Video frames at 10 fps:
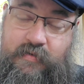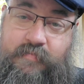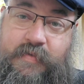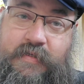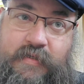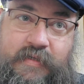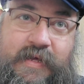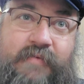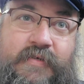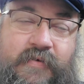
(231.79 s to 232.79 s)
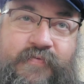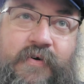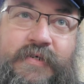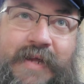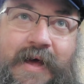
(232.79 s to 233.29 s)
But that was the
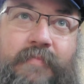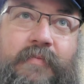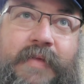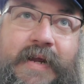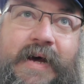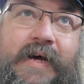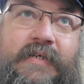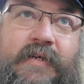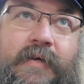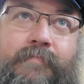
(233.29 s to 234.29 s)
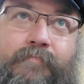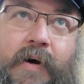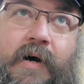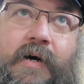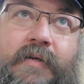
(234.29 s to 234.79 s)
first album that I actually
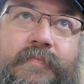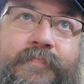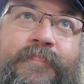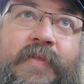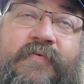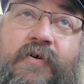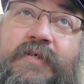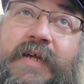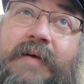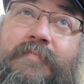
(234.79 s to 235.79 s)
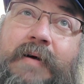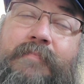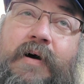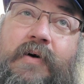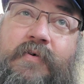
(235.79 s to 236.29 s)
bought. First album I
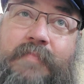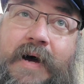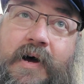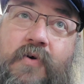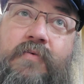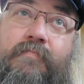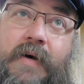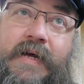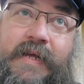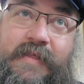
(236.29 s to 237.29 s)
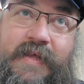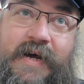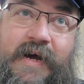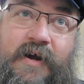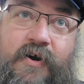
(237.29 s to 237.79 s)
bought with my own money that
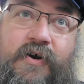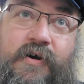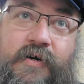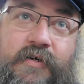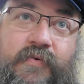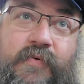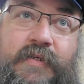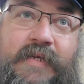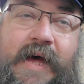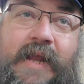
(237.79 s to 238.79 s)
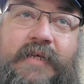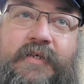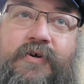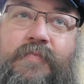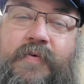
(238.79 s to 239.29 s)
I earned was Alice
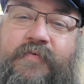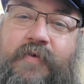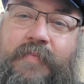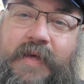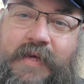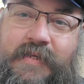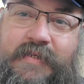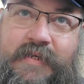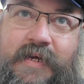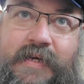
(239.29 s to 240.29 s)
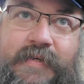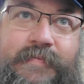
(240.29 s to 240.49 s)
Cooper, From the Inside.